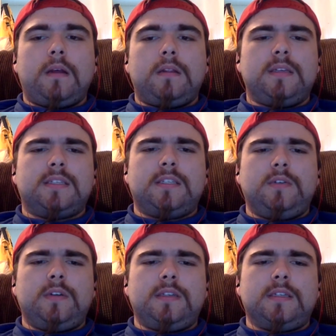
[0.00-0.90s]
This
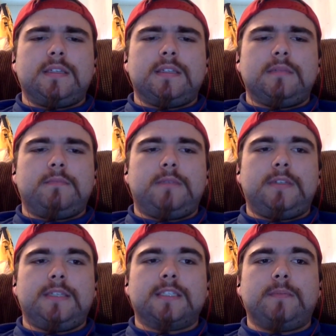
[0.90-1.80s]
student doesn't
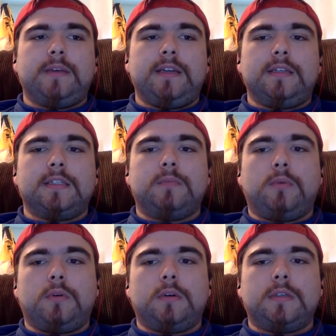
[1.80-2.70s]
participate in
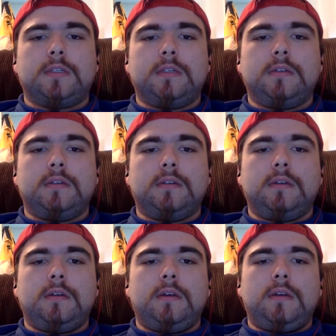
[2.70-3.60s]
sports.
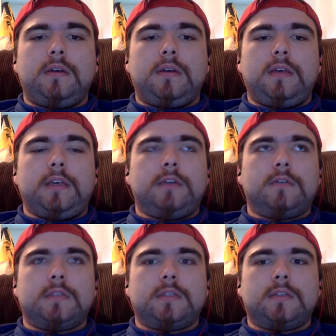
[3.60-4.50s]
He
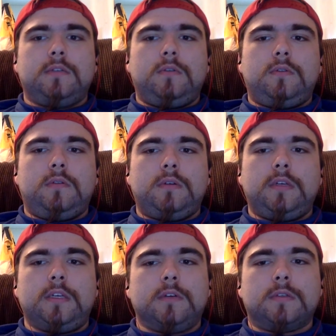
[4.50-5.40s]
goes to school,
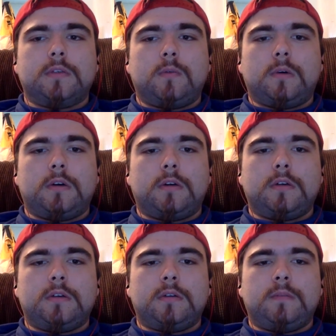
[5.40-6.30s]
he goes to work.
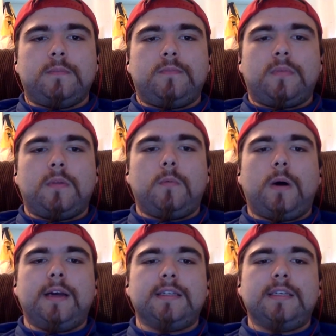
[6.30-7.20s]

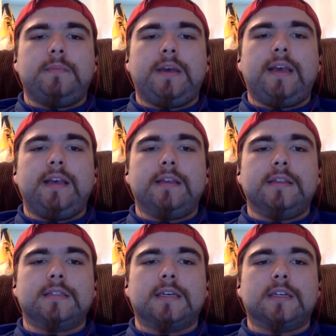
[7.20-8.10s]
Why is he paying
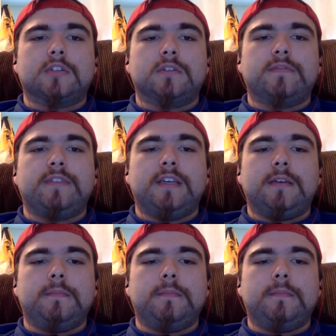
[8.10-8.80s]
this extra fee?